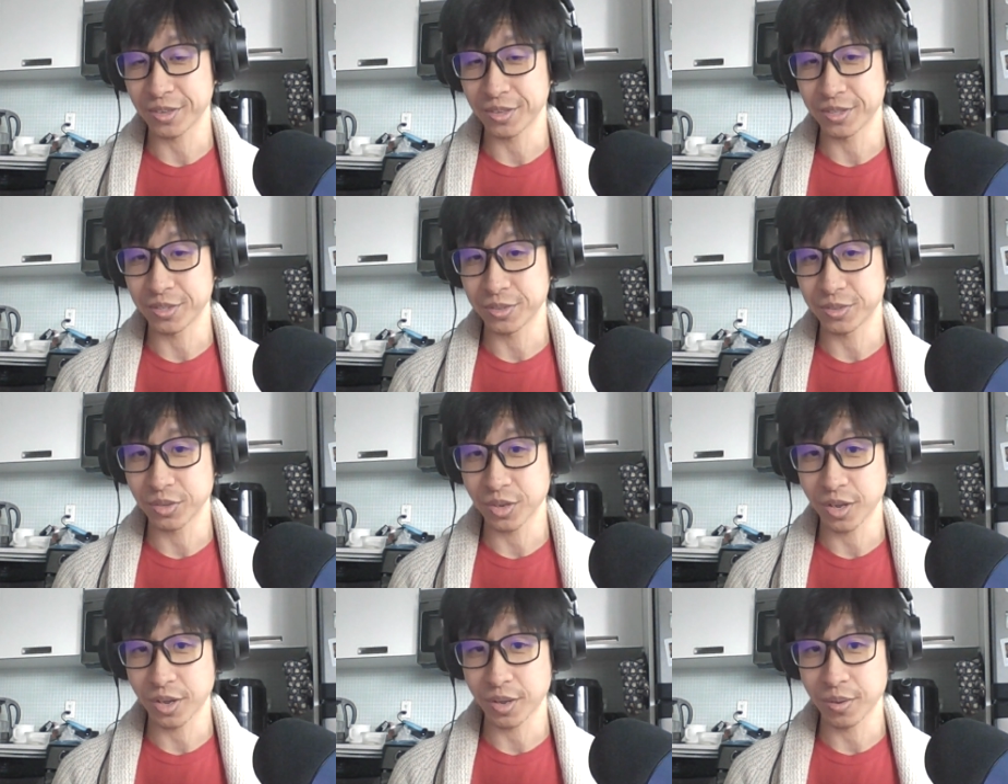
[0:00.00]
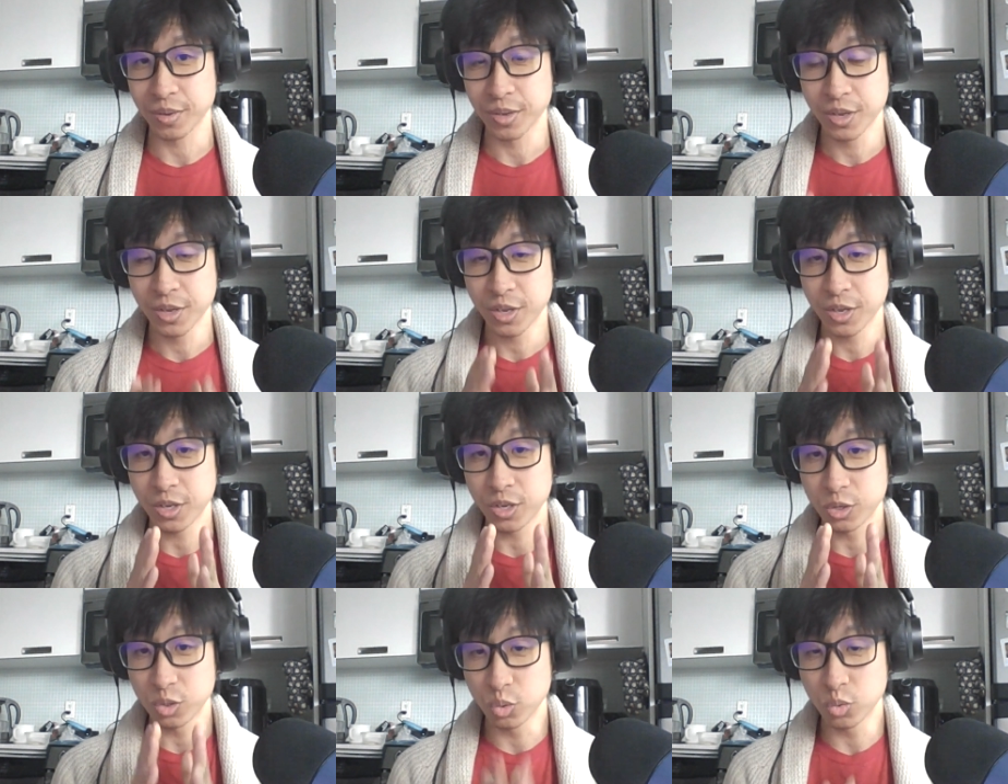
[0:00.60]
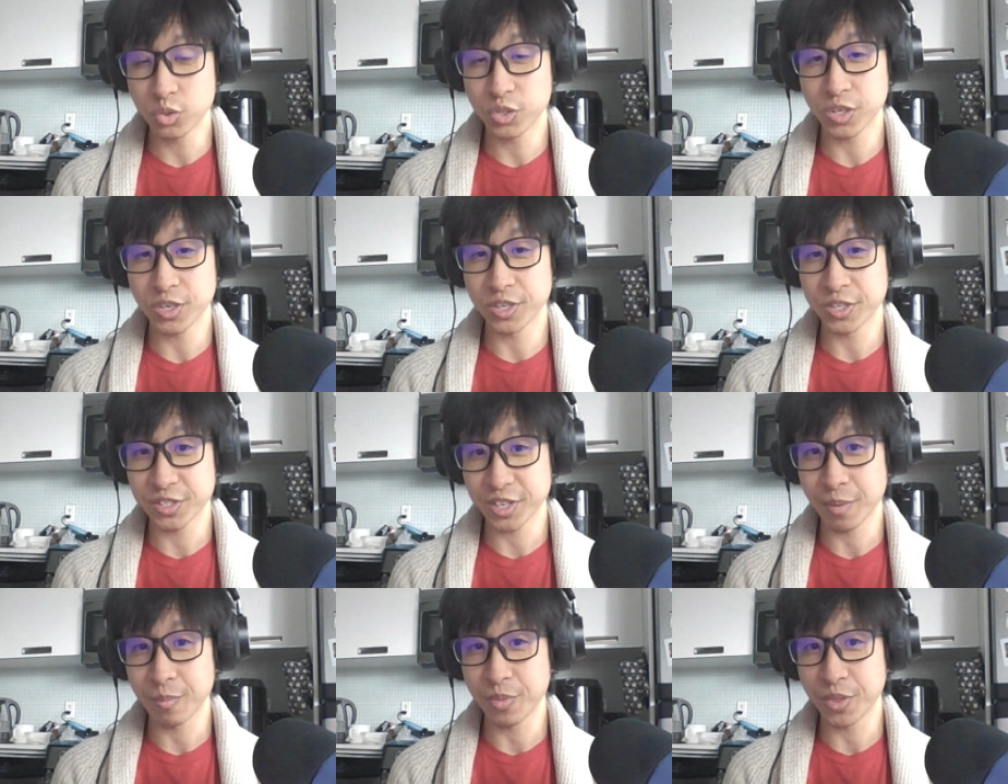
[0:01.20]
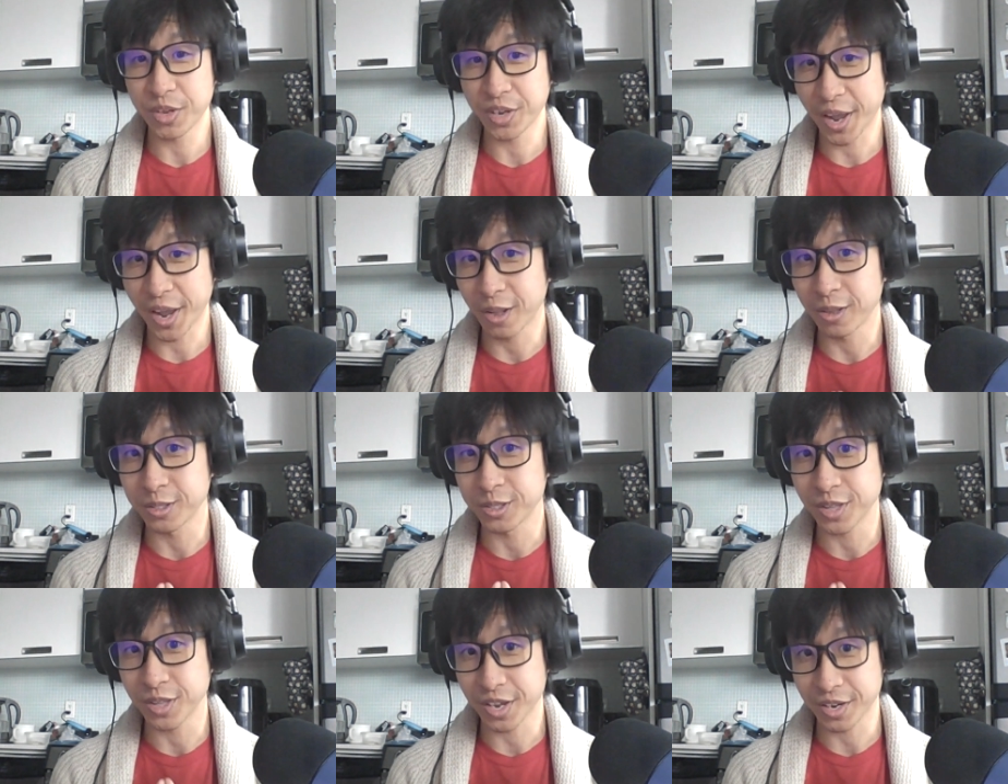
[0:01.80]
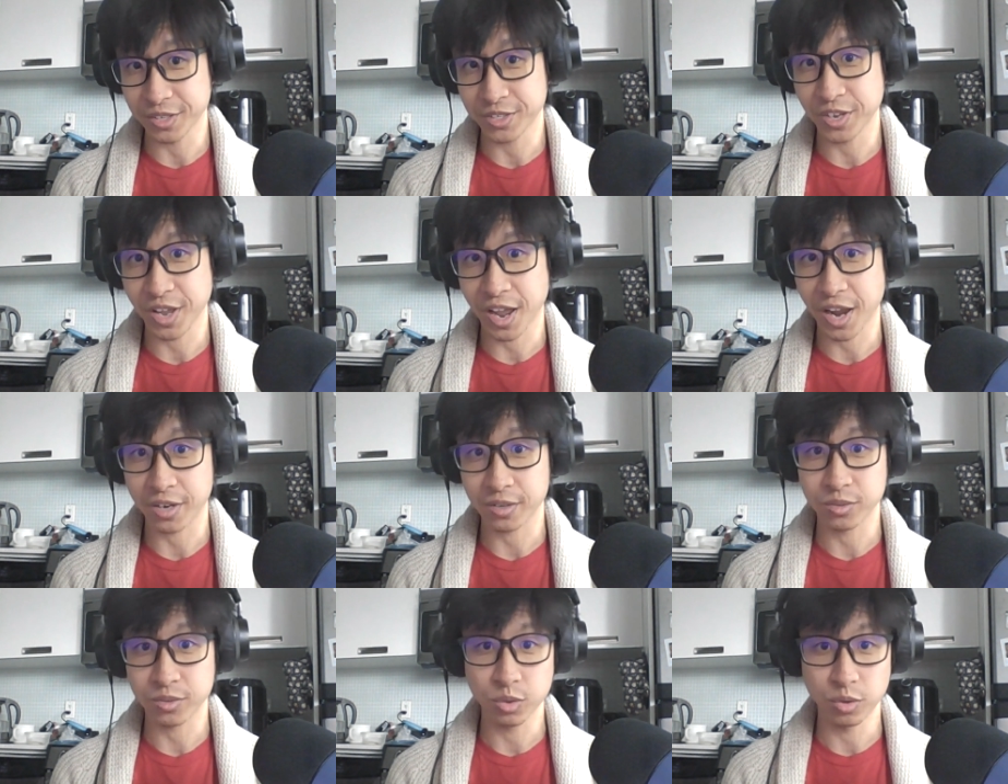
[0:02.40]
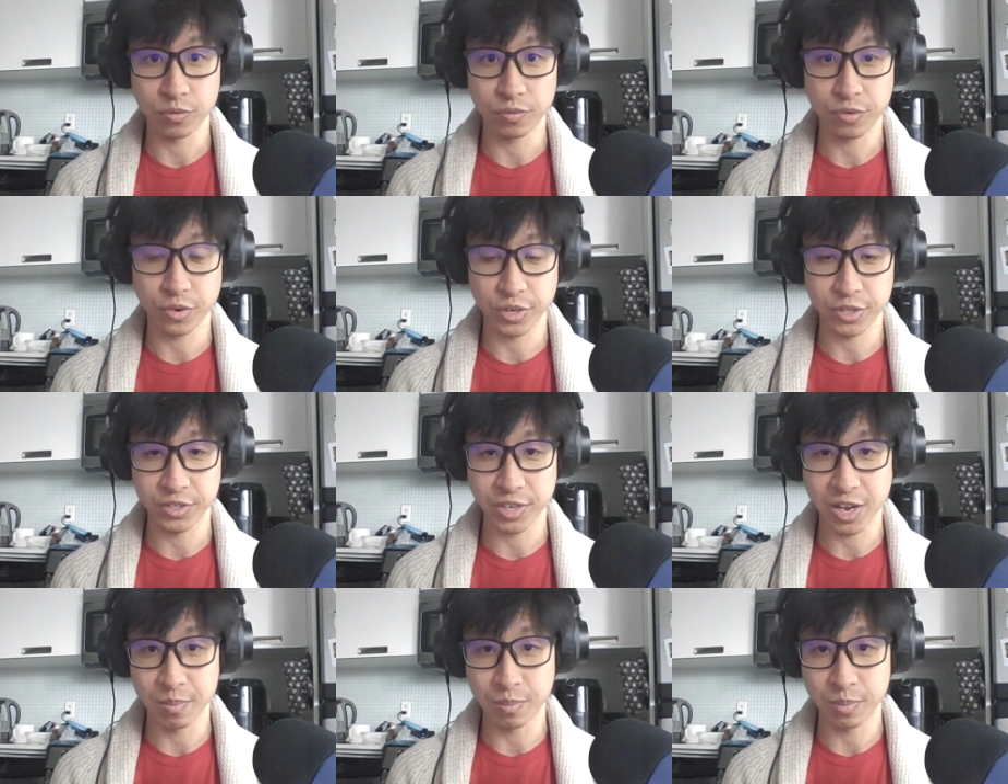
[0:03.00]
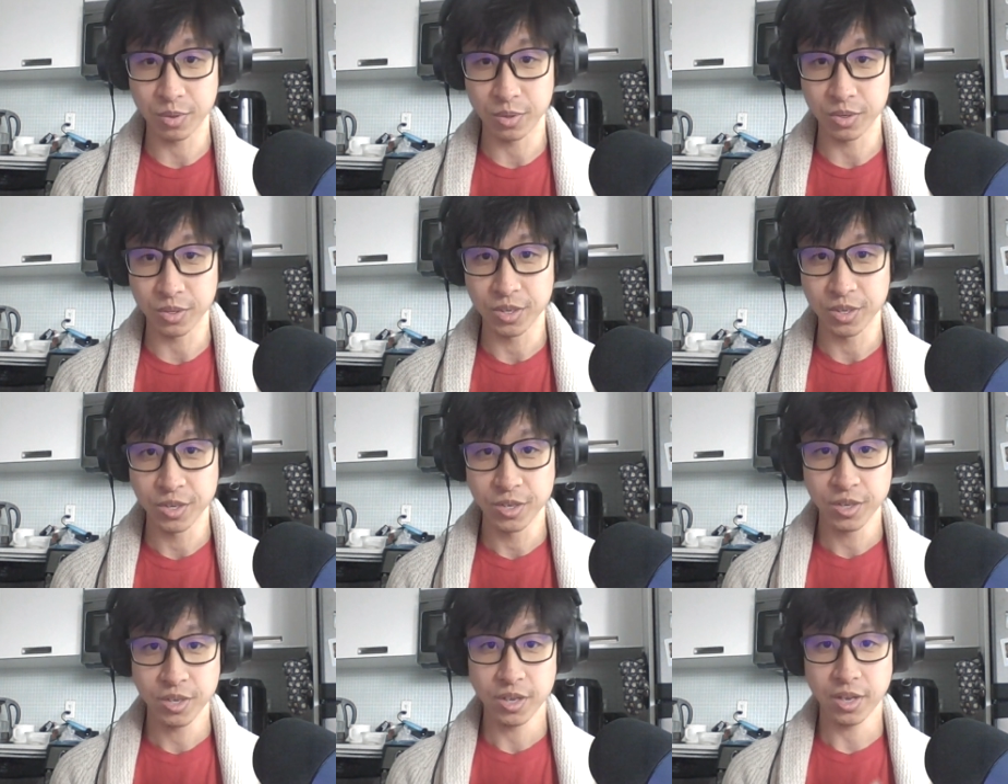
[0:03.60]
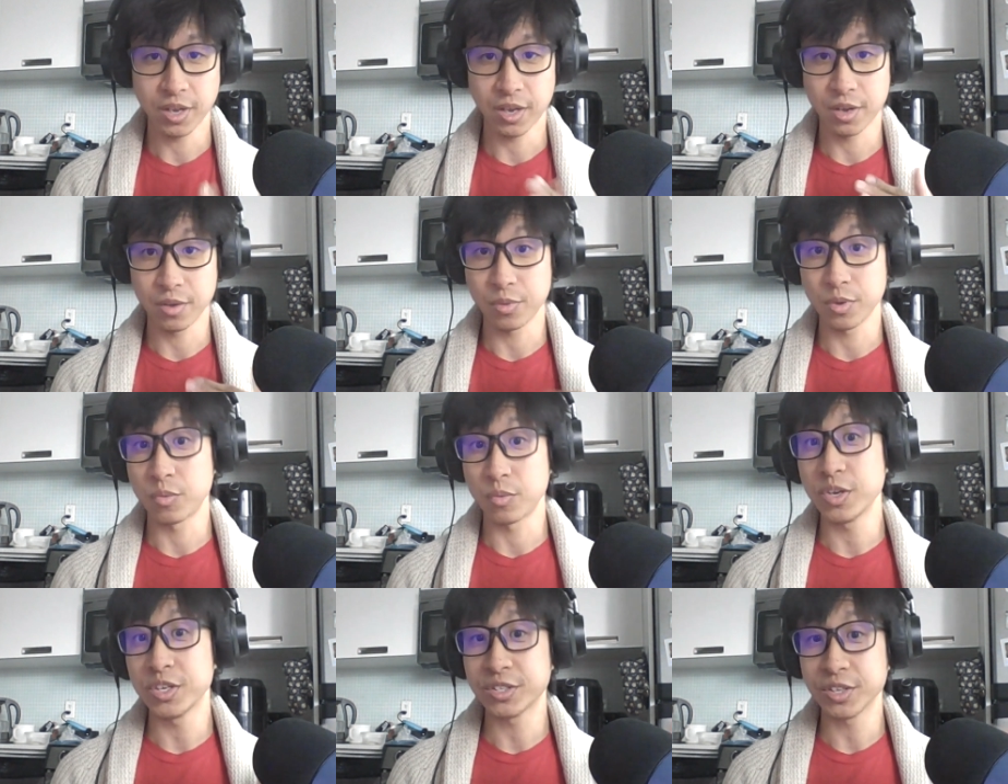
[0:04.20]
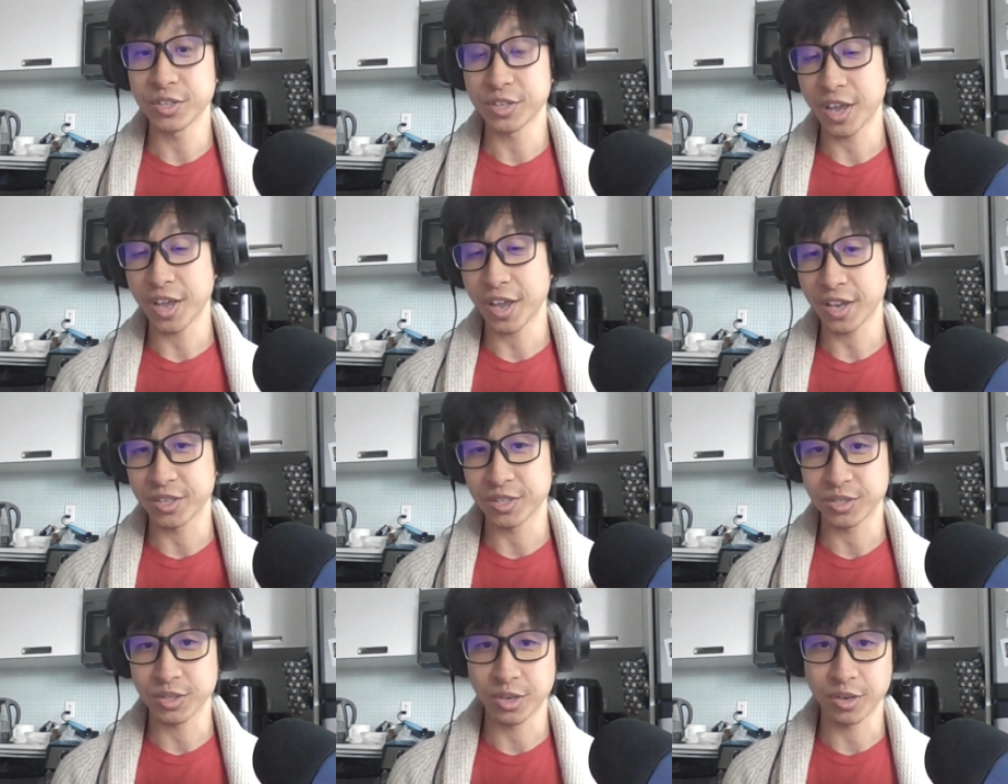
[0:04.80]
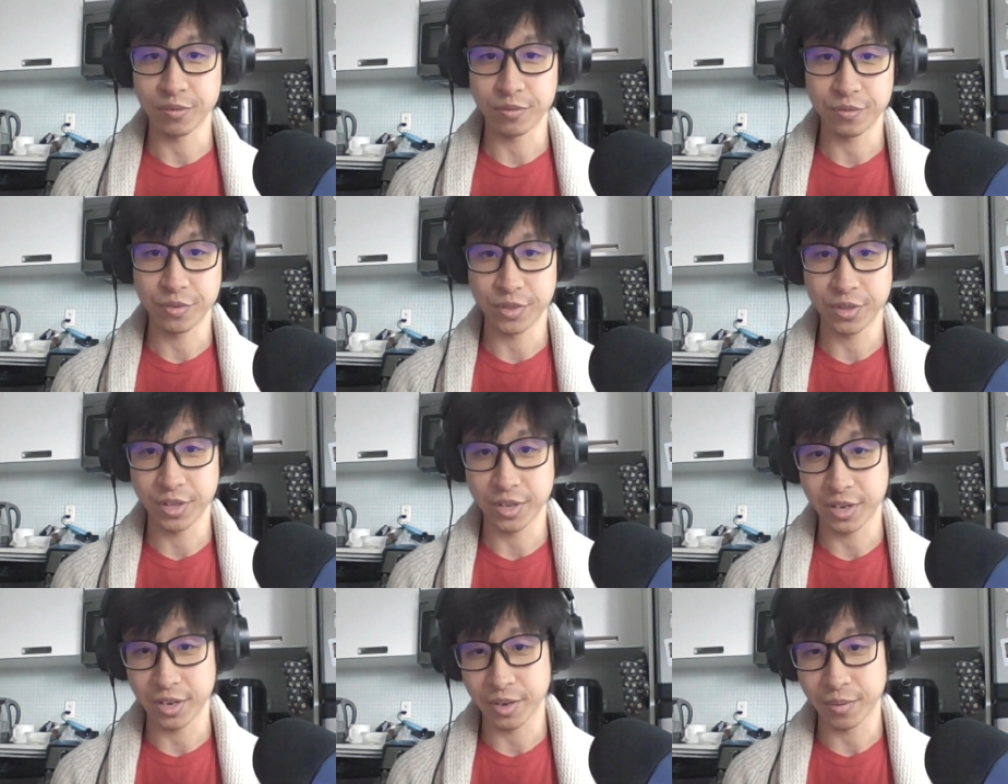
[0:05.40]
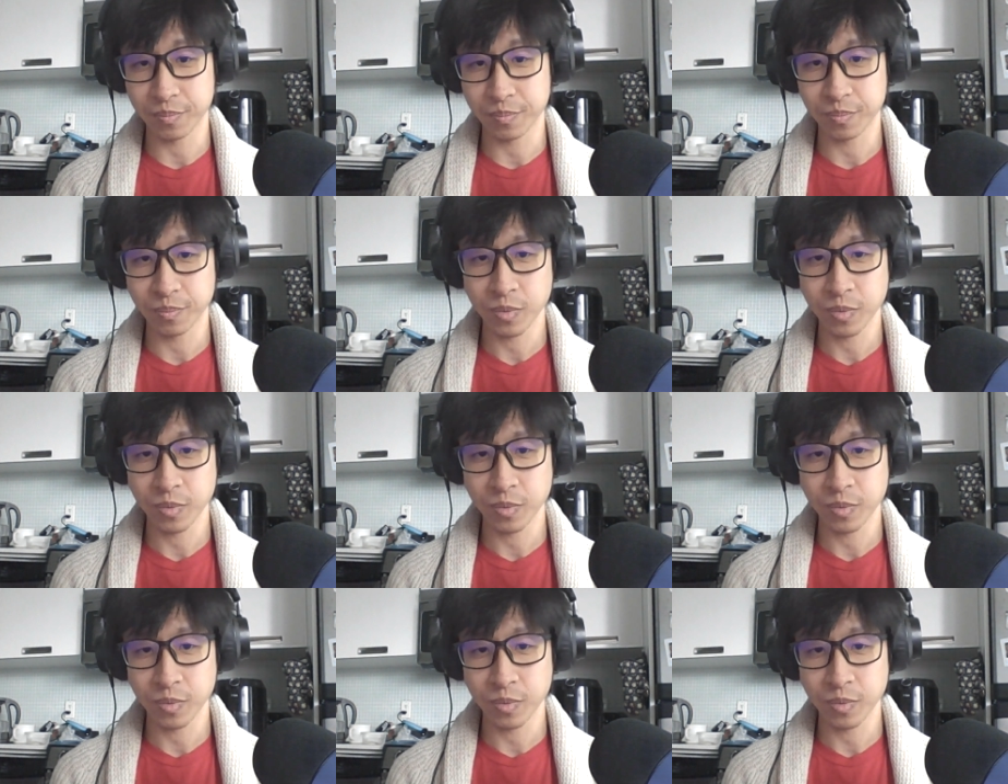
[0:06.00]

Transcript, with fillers: It's uh, usually something else that is hacked. So, for example, uh, the recent case of the